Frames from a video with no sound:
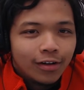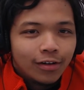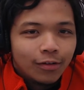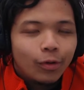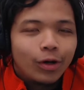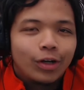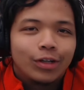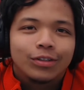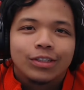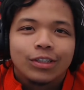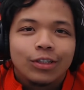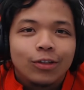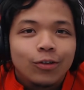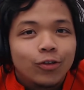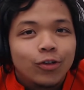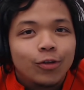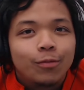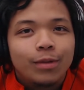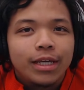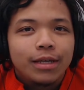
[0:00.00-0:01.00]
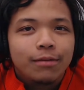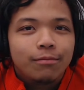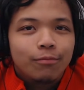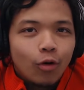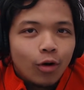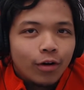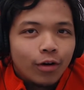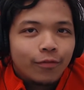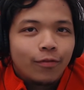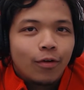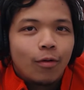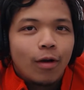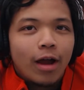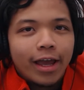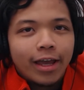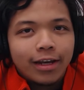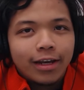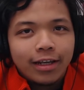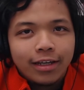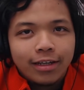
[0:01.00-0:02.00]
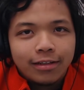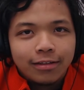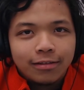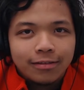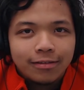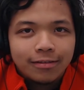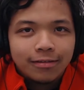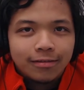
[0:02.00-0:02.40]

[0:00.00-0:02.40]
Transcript: well soon to be more variety